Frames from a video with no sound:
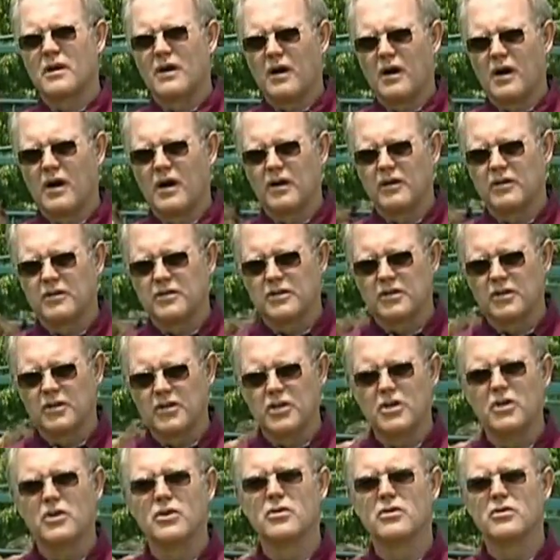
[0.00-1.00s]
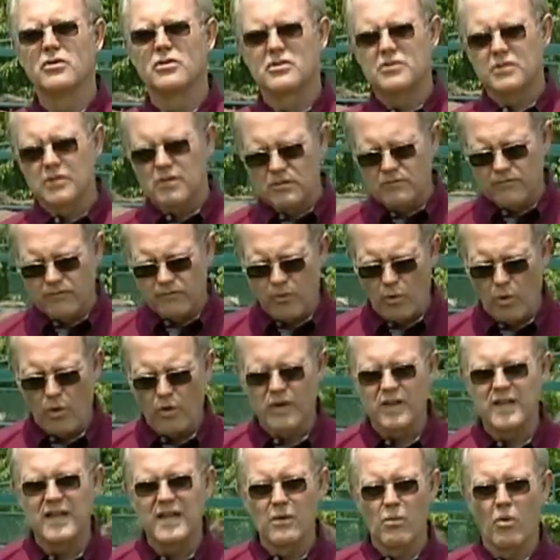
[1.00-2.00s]
to use
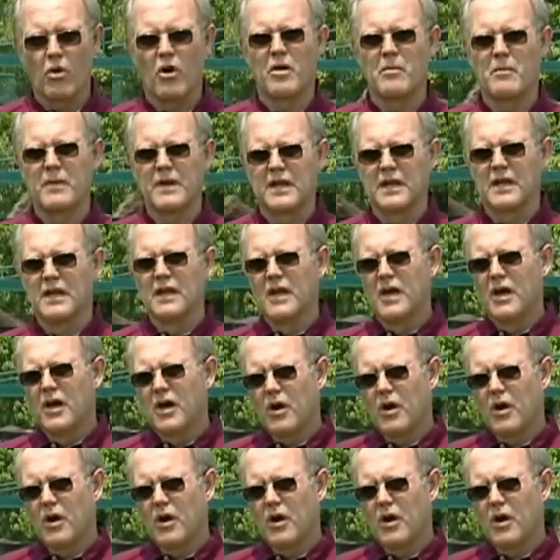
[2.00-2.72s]
for deworming,